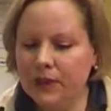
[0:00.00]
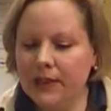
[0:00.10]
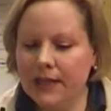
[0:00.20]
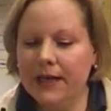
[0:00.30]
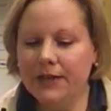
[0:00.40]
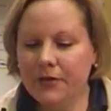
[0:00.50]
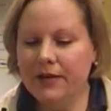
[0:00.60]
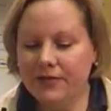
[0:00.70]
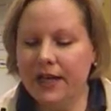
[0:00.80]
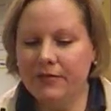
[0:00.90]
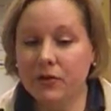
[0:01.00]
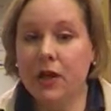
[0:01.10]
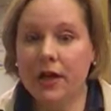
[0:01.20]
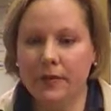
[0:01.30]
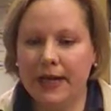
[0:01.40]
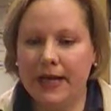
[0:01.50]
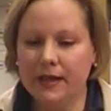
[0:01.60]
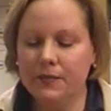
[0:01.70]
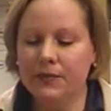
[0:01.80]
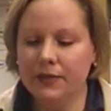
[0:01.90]
yeah, you have to have a lot of
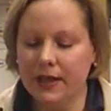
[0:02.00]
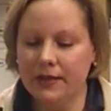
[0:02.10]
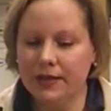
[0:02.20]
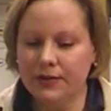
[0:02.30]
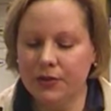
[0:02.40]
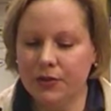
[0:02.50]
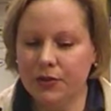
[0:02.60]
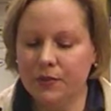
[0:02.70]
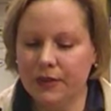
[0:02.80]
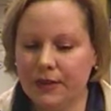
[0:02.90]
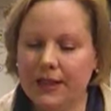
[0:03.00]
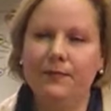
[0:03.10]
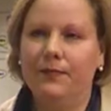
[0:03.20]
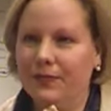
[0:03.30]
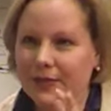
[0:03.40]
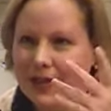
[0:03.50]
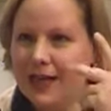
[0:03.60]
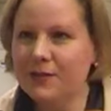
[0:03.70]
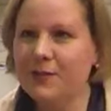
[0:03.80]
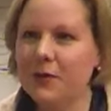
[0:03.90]
backups, and that's true. But
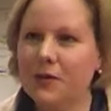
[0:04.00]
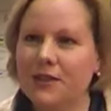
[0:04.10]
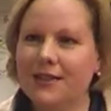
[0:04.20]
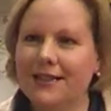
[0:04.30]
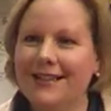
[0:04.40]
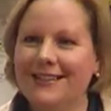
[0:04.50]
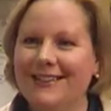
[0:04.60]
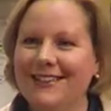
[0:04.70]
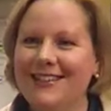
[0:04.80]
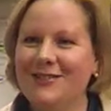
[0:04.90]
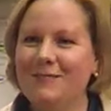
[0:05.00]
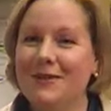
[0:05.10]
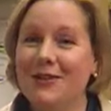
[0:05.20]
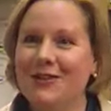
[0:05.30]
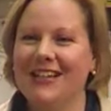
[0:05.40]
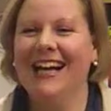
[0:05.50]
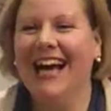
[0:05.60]
ask me the question again, and I'll answer it better.